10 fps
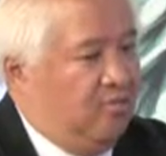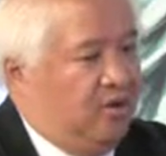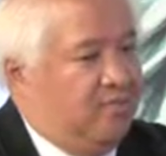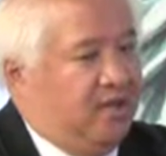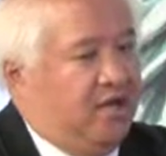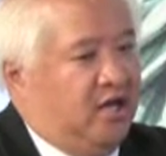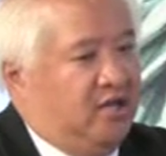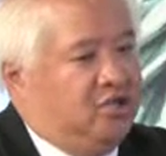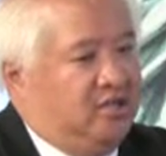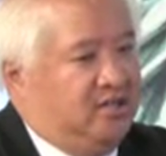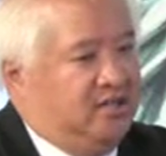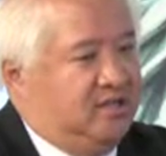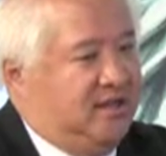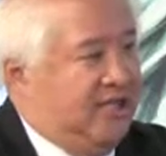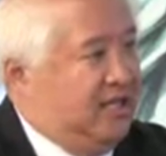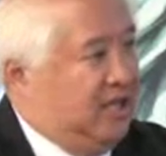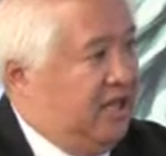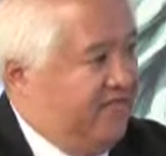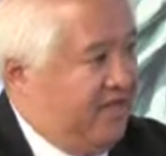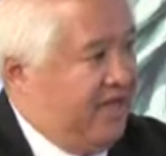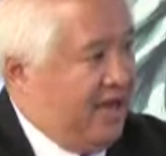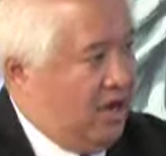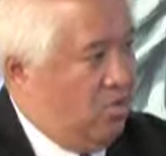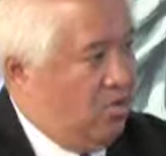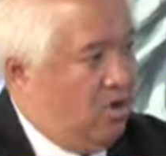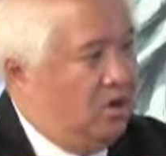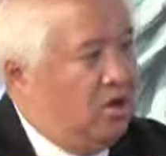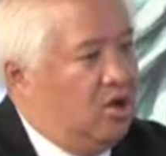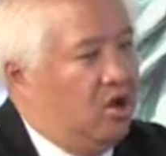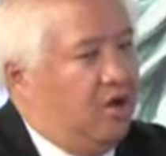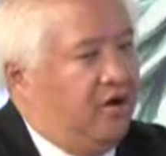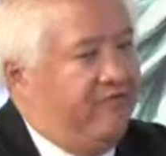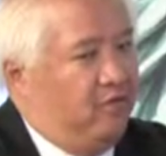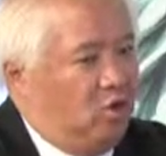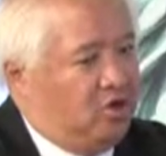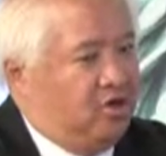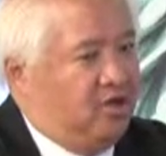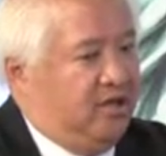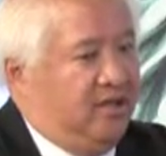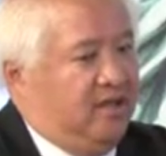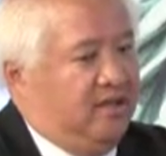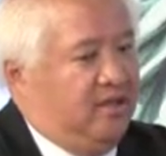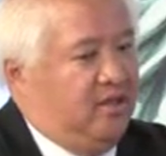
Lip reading: But because she did it at the 11th hour, unfortunately,